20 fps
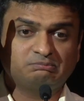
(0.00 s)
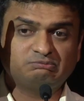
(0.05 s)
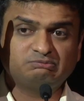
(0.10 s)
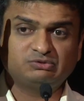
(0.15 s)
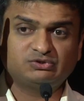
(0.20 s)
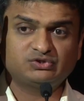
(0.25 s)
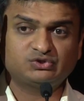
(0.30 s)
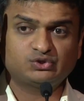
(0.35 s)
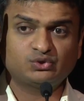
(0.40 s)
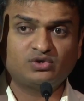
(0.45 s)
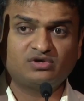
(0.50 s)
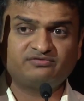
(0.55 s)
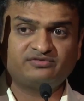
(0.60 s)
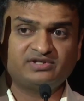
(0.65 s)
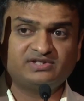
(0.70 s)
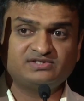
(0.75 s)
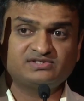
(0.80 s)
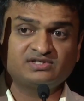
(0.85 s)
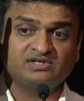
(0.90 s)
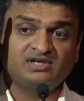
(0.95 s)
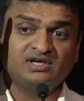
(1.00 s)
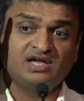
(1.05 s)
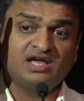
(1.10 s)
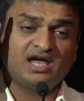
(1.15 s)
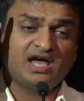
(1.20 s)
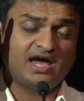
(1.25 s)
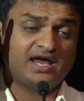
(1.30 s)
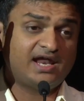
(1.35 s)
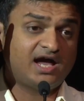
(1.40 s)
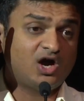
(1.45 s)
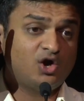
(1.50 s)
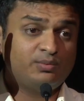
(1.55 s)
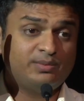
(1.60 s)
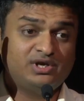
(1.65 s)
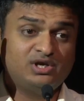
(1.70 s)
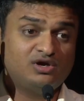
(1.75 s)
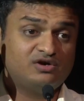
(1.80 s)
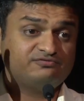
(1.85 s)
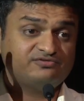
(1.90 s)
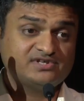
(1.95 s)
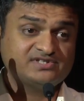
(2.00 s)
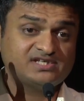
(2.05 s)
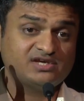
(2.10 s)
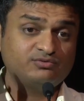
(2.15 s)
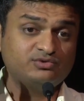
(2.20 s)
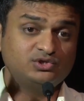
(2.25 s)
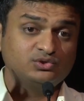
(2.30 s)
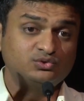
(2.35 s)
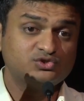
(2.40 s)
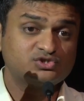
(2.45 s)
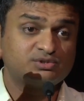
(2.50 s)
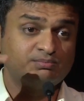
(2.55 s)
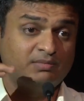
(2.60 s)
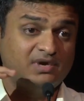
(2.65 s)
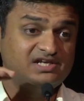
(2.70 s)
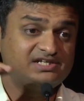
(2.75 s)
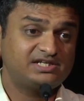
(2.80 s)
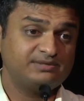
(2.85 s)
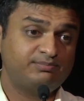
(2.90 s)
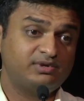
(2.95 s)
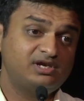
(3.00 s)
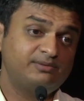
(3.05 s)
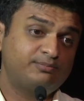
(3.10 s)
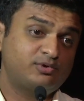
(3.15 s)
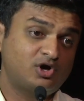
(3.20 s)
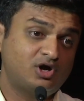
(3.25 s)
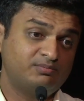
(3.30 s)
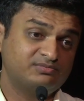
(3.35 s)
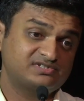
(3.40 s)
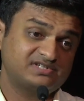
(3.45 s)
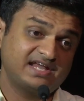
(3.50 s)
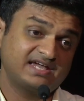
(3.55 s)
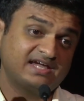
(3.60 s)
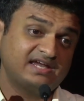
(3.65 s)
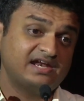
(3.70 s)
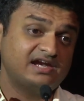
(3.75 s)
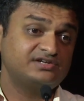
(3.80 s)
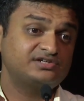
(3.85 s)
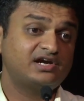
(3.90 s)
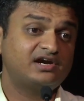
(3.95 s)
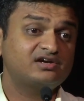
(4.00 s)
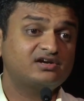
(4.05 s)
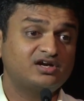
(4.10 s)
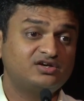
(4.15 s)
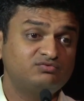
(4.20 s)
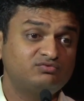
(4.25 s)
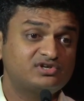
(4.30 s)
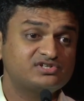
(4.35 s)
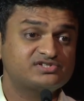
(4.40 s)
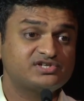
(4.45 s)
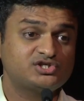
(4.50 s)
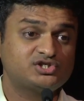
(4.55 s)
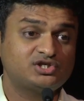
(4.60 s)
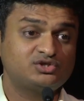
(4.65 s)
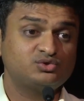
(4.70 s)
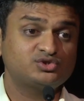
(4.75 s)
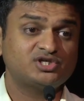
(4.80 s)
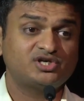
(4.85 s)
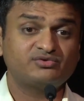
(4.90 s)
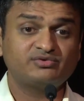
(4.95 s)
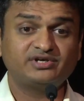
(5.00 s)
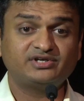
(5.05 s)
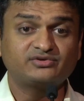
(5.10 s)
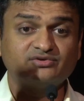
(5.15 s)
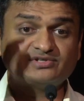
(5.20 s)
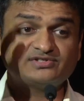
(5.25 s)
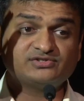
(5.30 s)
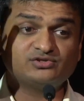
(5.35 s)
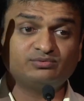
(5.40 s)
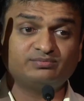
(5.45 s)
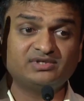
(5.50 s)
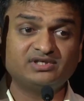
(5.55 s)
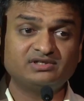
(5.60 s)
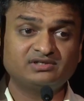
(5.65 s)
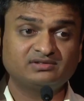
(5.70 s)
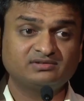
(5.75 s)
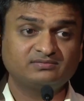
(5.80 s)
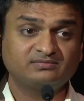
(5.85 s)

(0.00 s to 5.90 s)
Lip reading: Show of hands. And how many of us have used multiple prompts, like an entire conversation, to generate a resume?